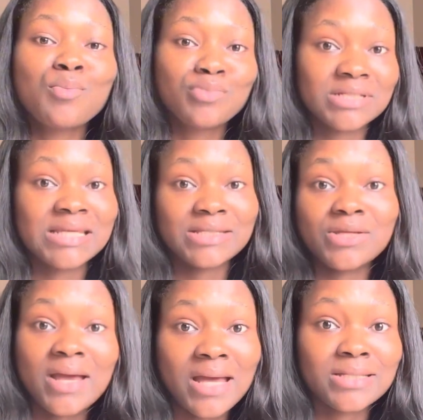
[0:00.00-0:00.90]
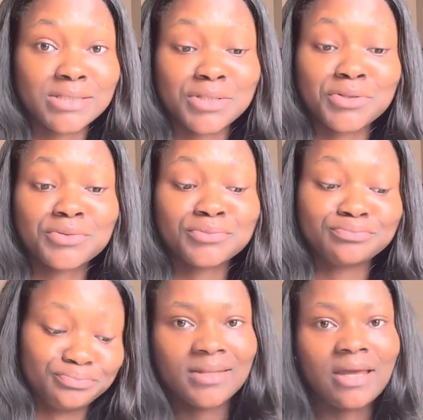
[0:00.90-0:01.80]
protect your hands, girl.
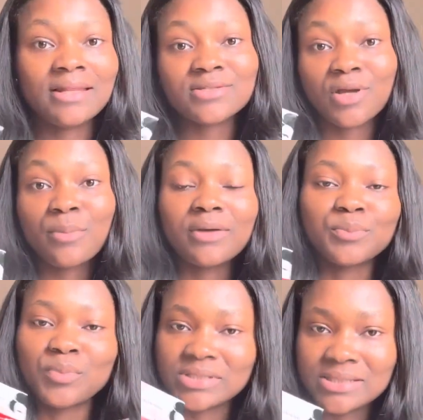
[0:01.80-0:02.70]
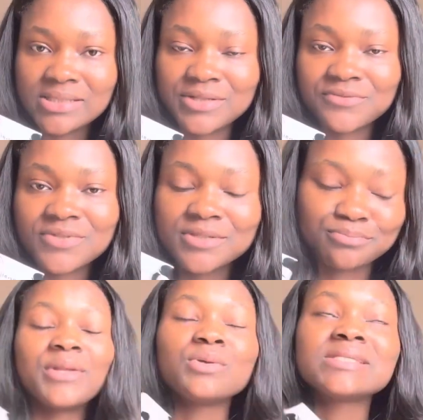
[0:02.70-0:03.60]
Now let's talk about the positives.
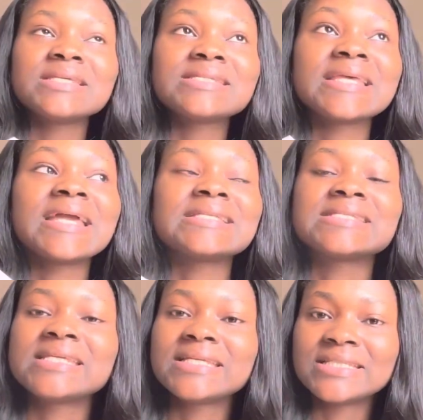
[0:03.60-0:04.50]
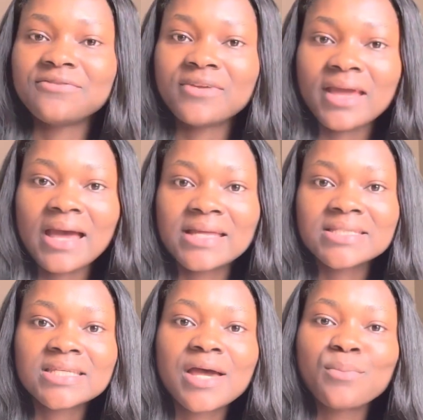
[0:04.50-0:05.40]
I noticed a
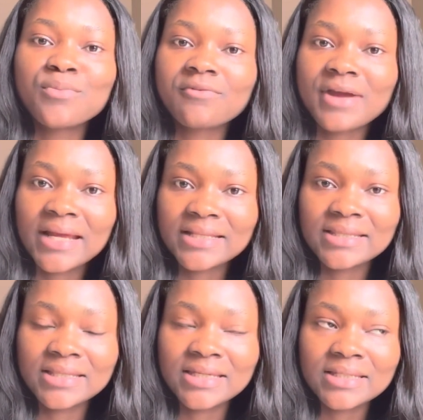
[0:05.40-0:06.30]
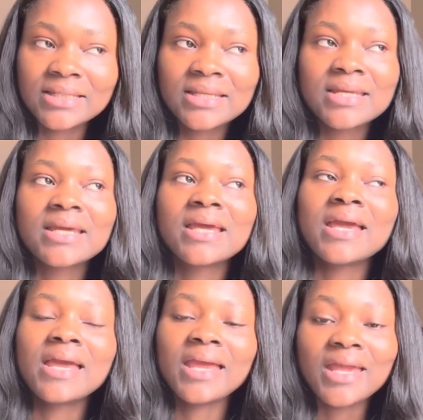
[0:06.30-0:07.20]
significant brightening
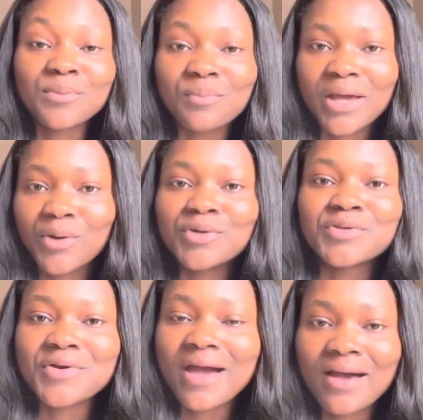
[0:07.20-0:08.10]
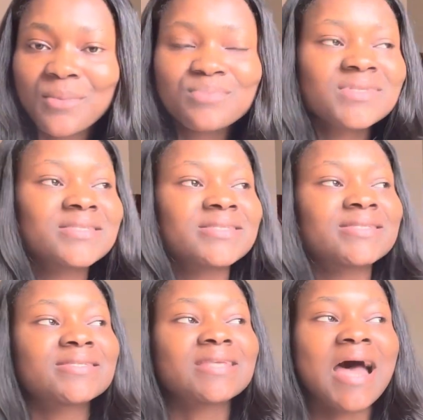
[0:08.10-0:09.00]
in my
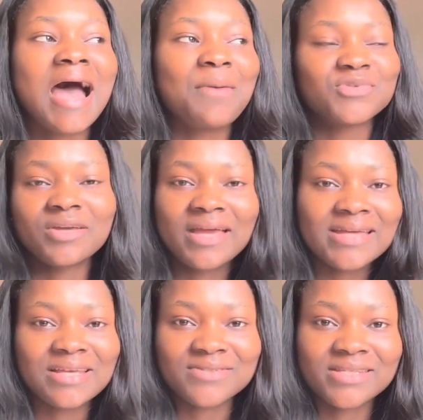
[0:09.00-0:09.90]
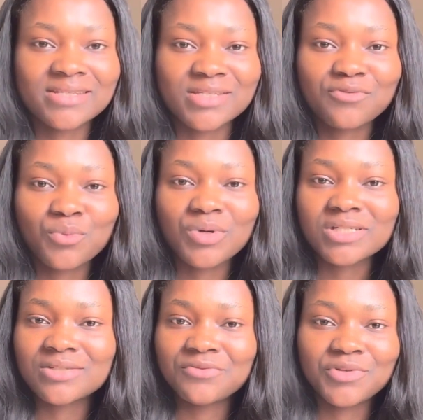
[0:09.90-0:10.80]
underarms. I'm sure you guys have seen this. If you
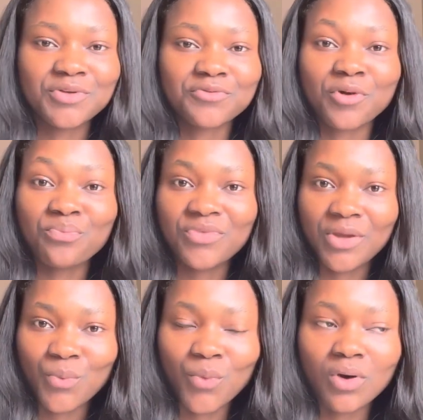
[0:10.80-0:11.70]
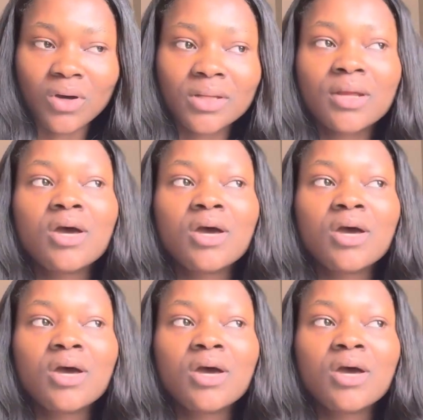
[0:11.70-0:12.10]
watched the video from day 1